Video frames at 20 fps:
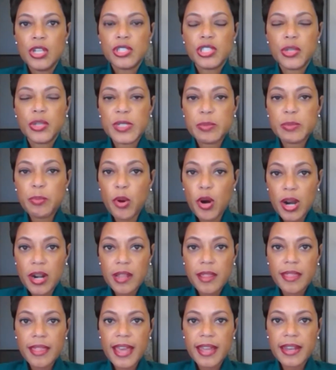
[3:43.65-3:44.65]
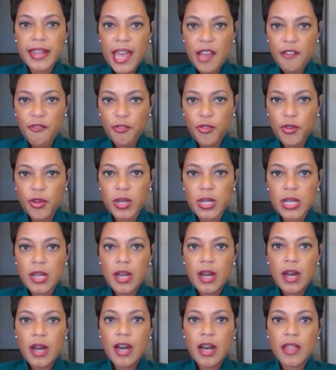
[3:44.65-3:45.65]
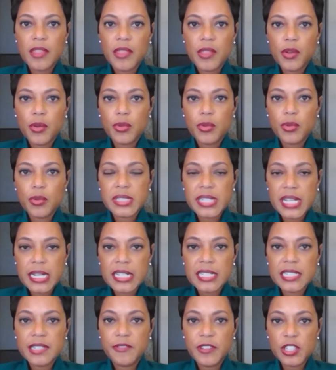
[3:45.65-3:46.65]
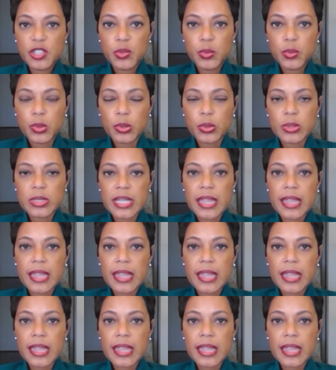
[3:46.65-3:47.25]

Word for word: So, as part of that effort, uh, those 10 individuals,